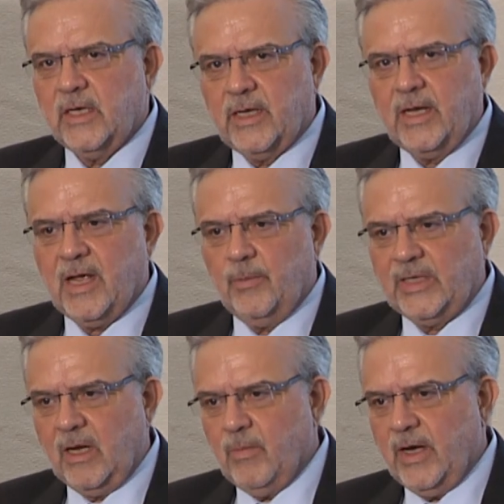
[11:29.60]
the Greek
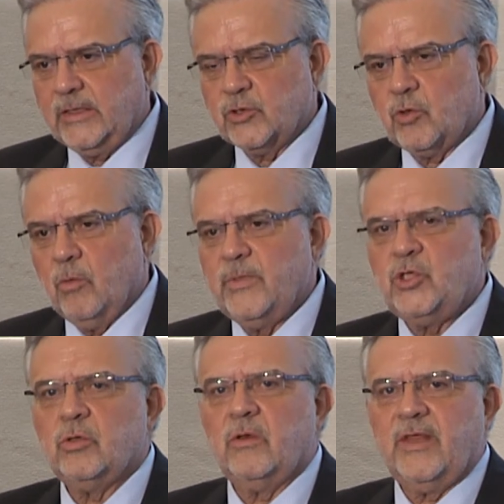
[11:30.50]
Capital Markets
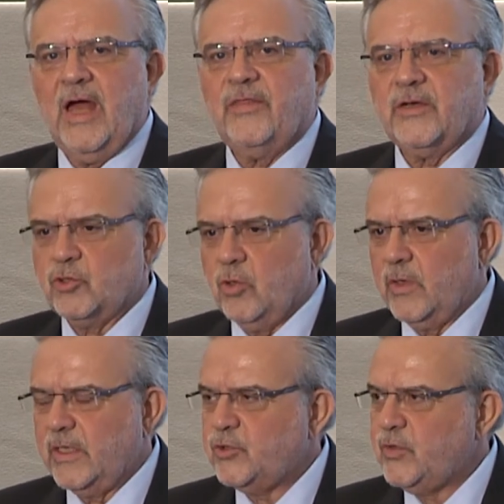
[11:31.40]
Commission, the Athens
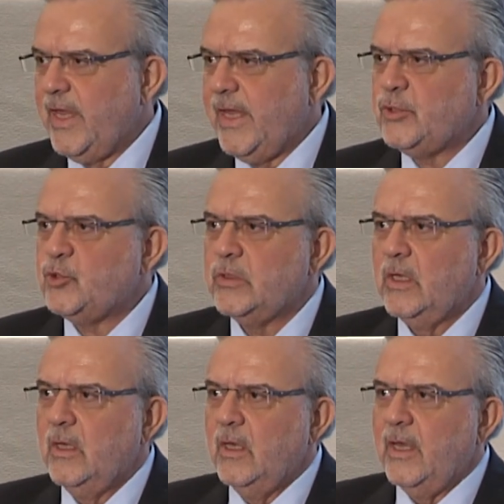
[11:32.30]
Stock Exchange,
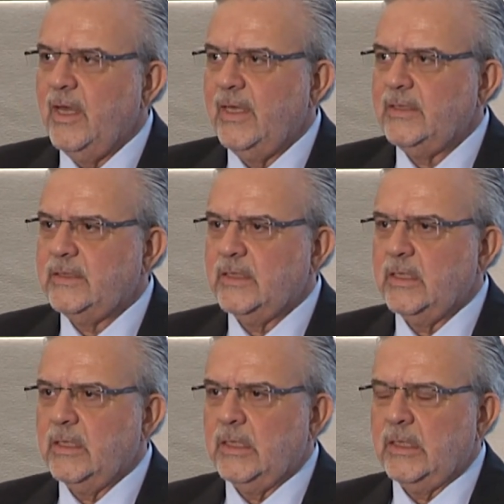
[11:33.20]
and
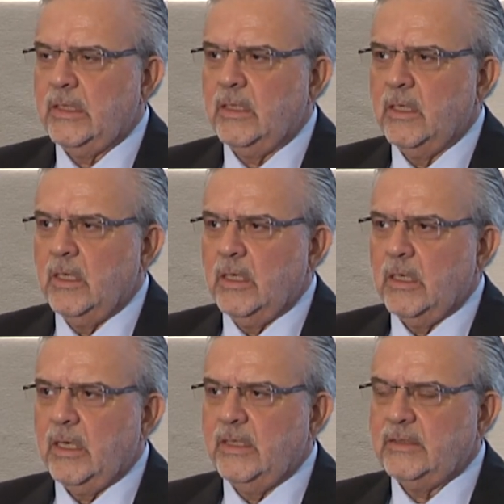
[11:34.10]
uh,
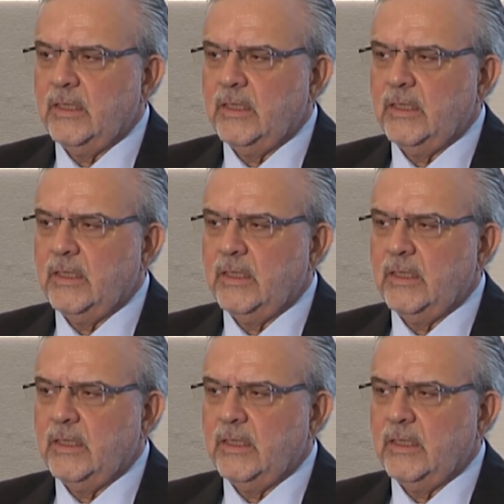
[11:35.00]
and